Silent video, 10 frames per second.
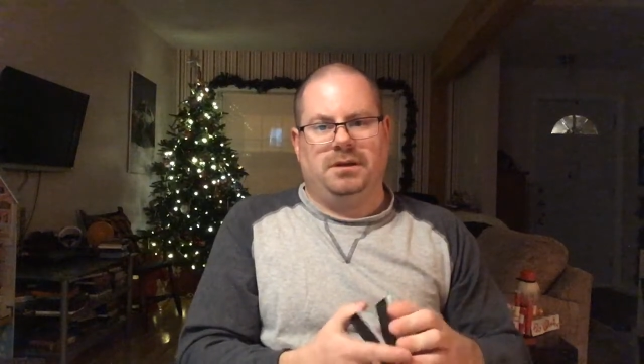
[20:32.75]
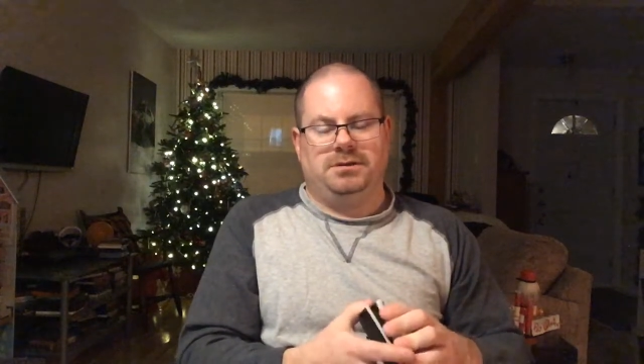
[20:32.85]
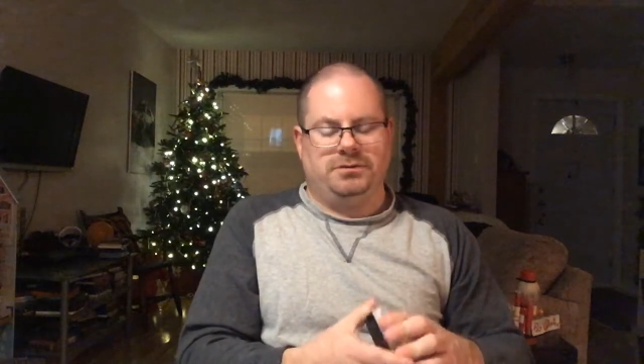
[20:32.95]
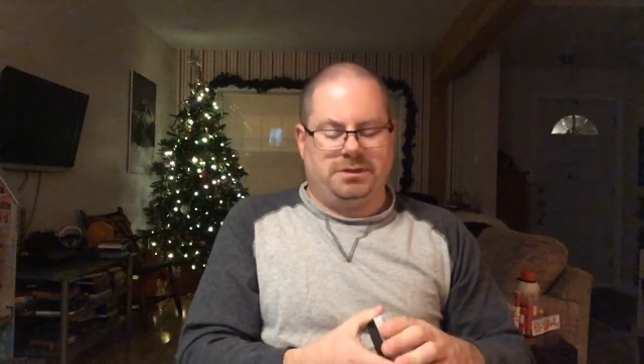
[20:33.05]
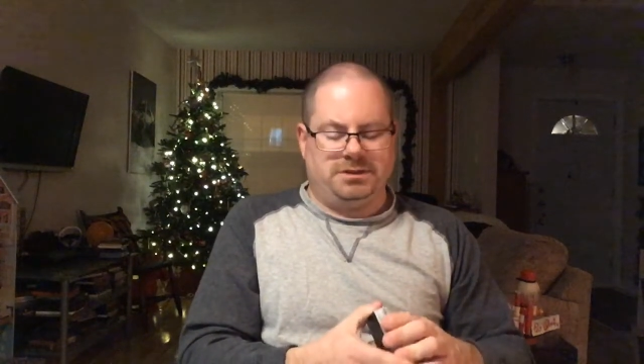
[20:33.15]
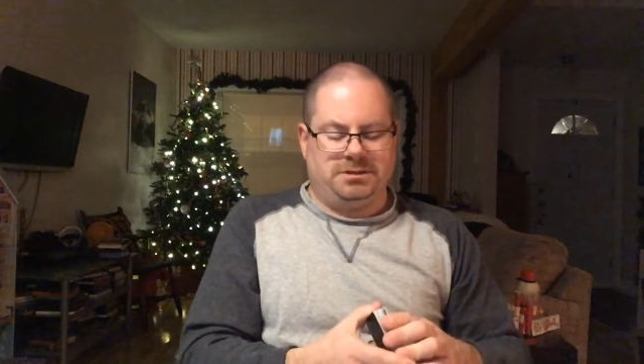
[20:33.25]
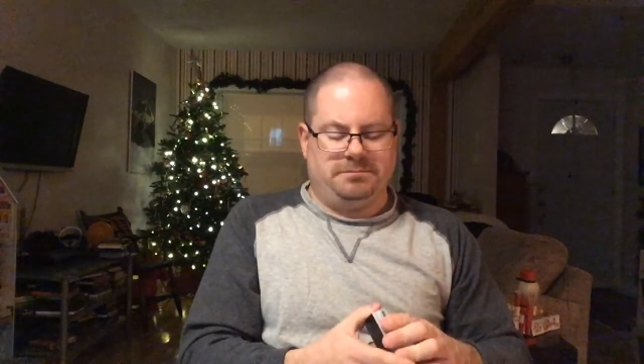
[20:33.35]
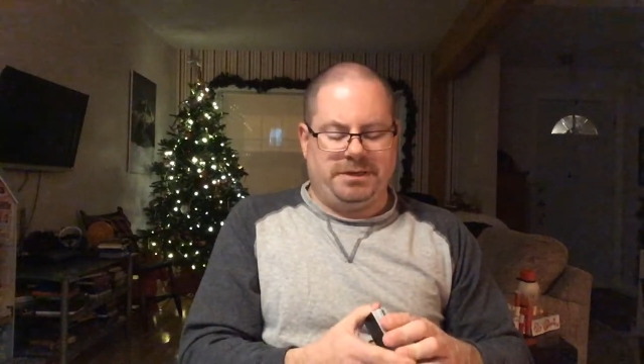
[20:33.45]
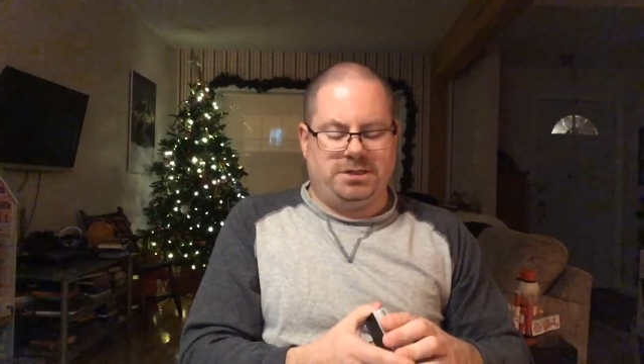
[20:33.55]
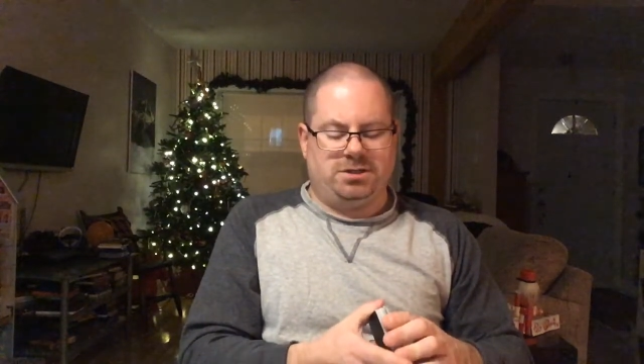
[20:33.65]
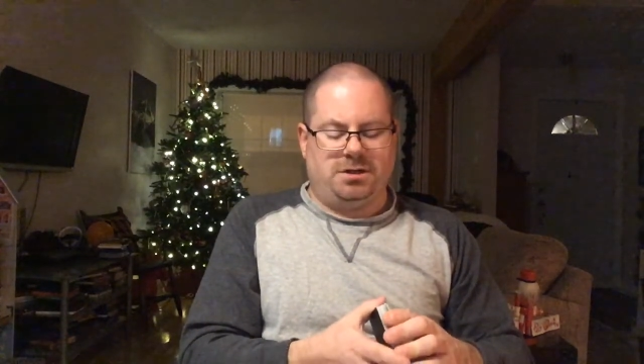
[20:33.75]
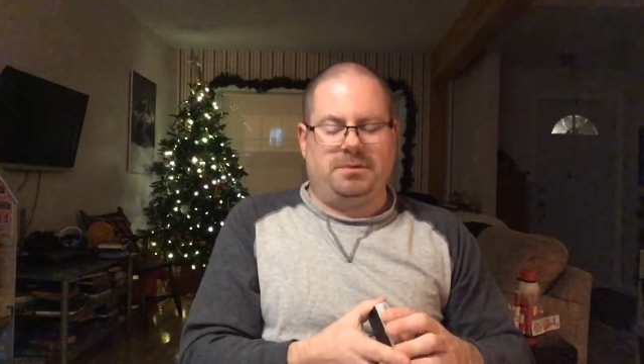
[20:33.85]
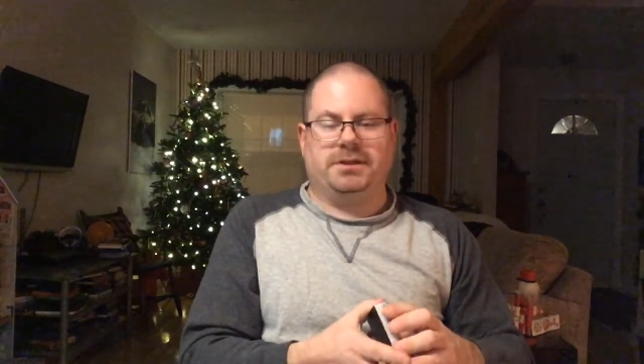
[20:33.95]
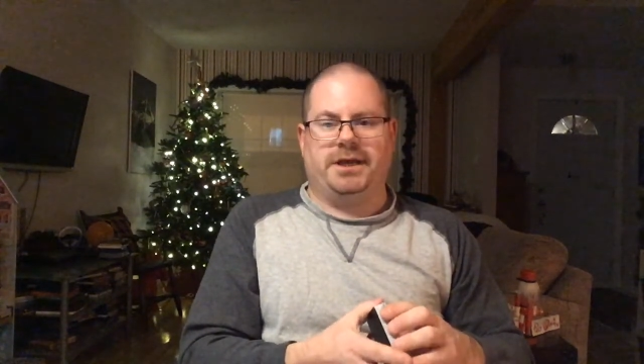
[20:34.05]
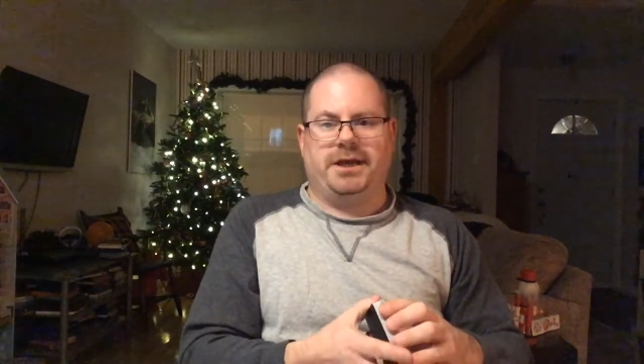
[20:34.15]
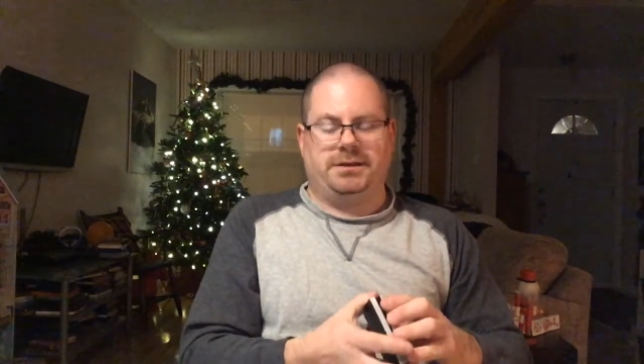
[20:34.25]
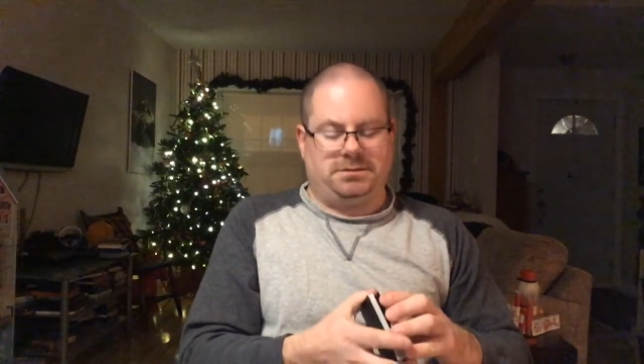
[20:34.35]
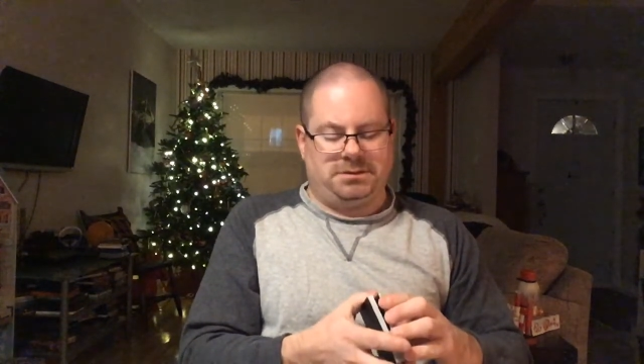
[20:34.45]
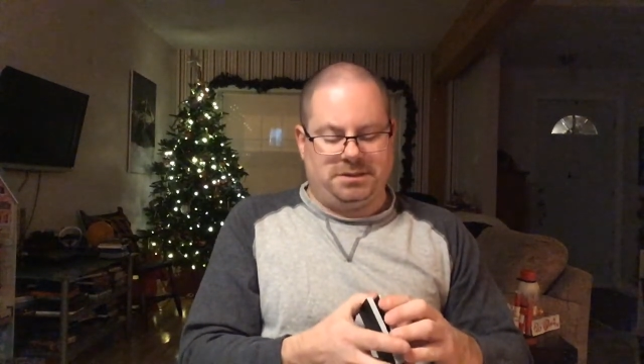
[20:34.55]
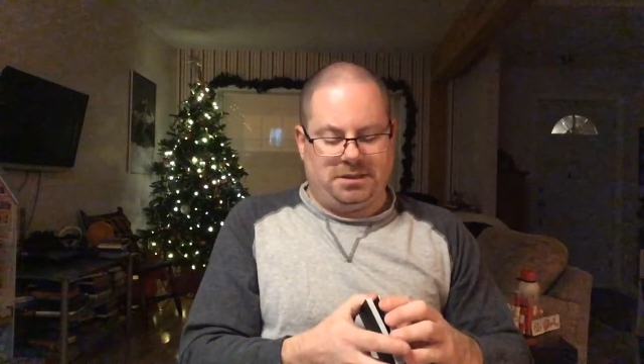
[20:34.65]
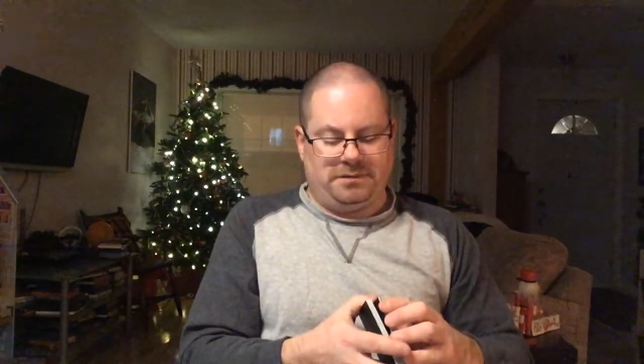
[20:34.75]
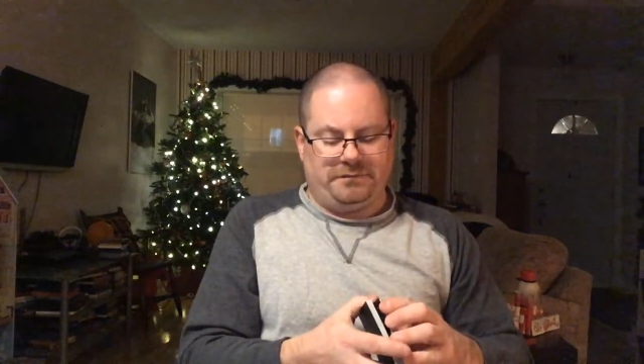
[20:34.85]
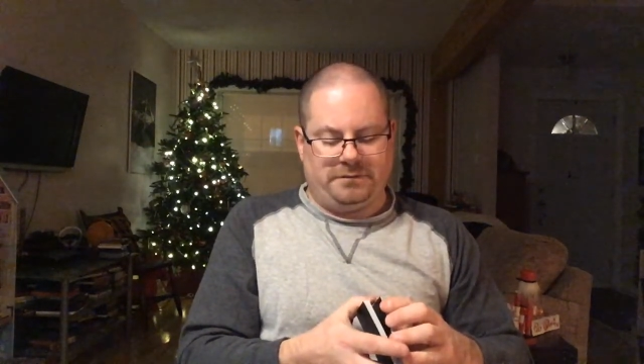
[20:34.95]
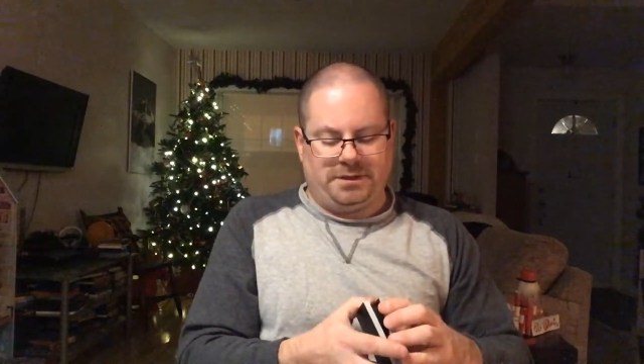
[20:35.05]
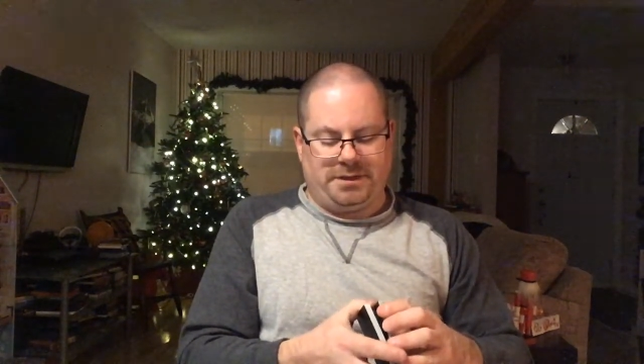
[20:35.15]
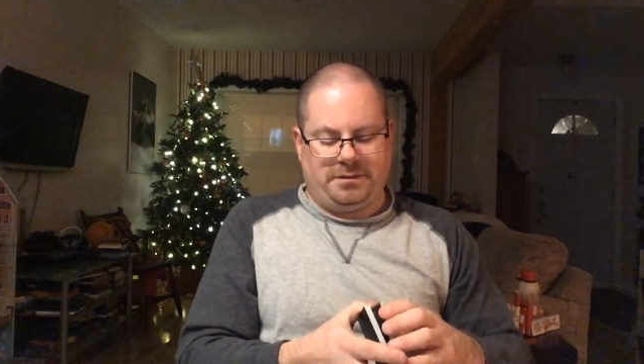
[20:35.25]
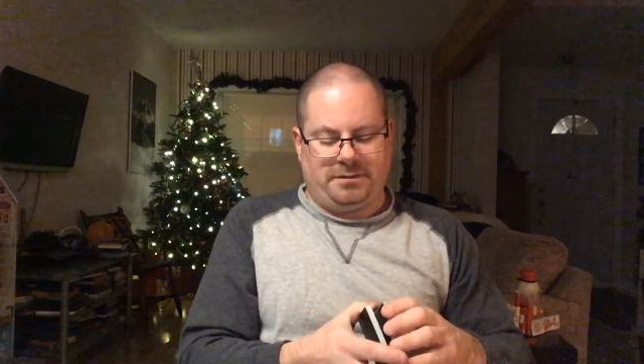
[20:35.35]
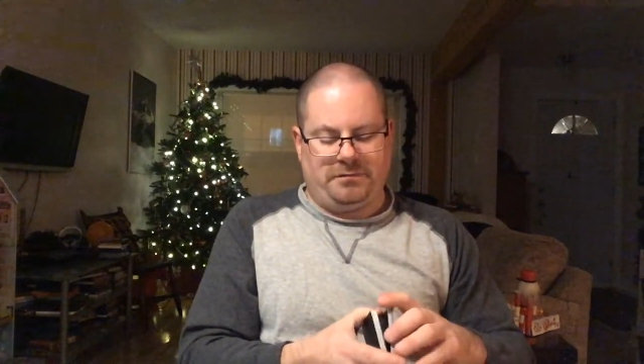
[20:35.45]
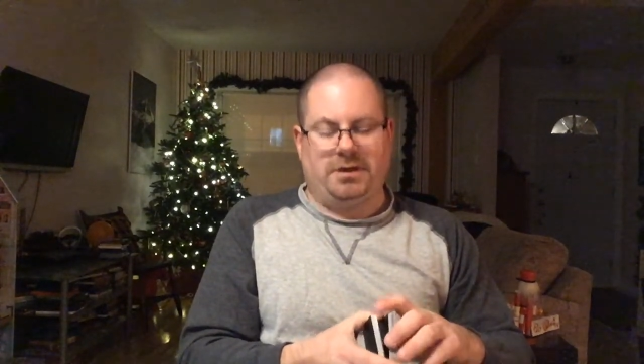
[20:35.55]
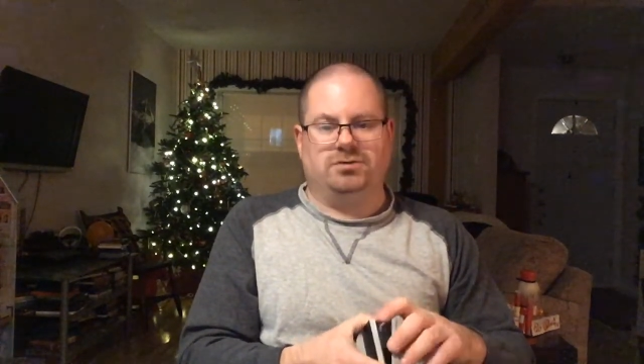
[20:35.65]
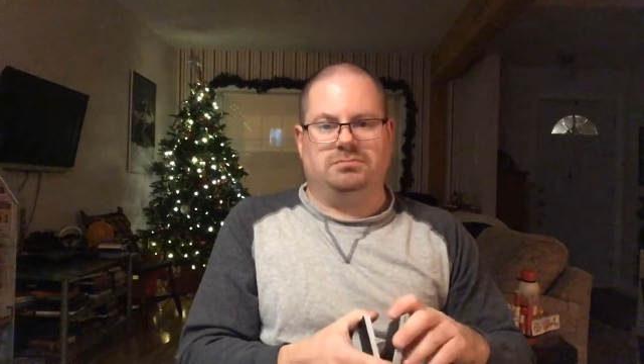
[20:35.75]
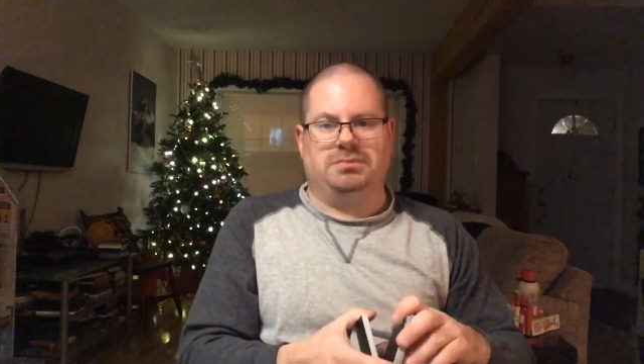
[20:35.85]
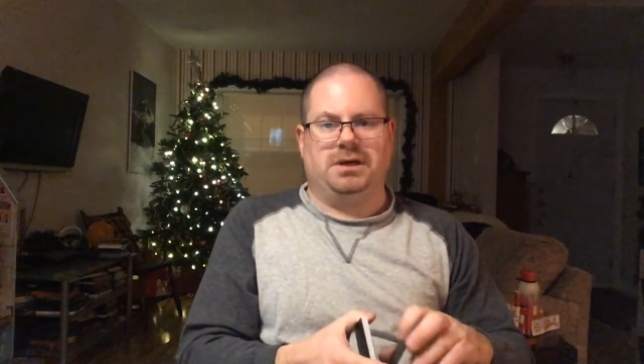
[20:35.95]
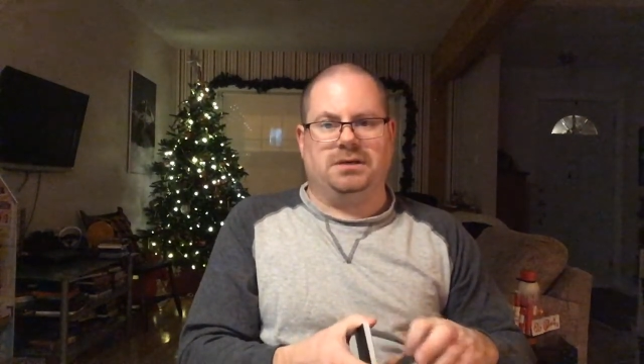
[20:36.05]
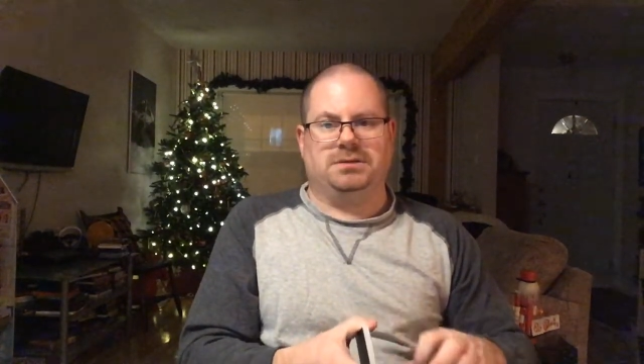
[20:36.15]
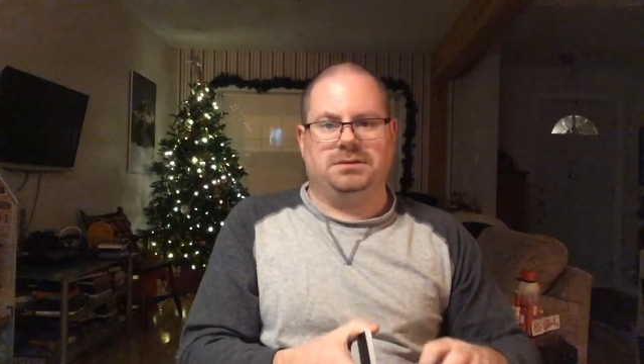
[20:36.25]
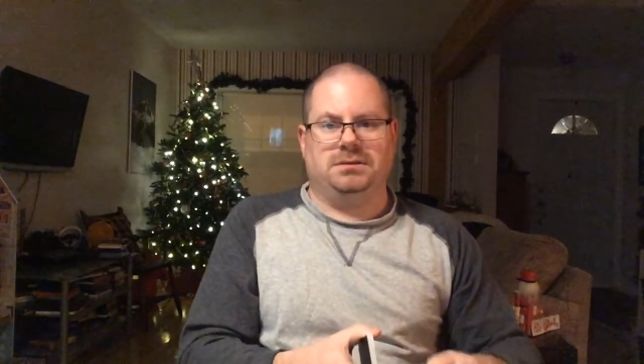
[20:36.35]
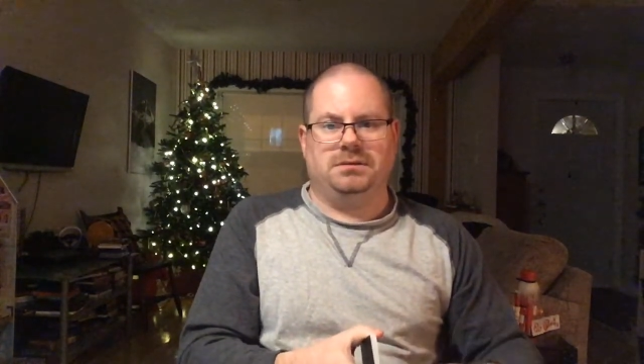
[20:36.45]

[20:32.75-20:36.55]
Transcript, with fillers: do a custom paint job on the handle, and sell it for like three hundred bucks.